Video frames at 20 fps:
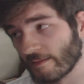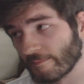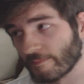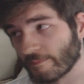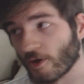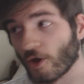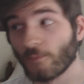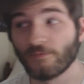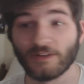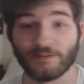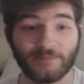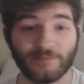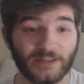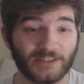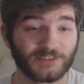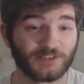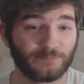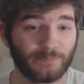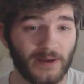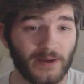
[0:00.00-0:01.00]
but hopefully
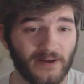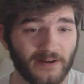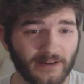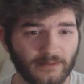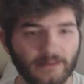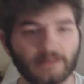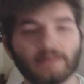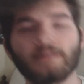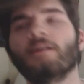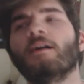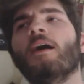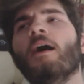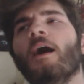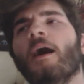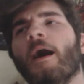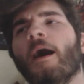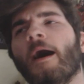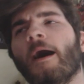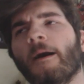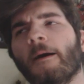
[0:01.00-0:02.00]
very sparingly.
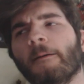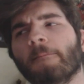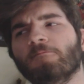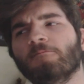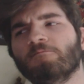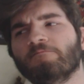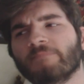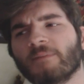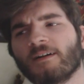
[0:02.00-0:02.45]
But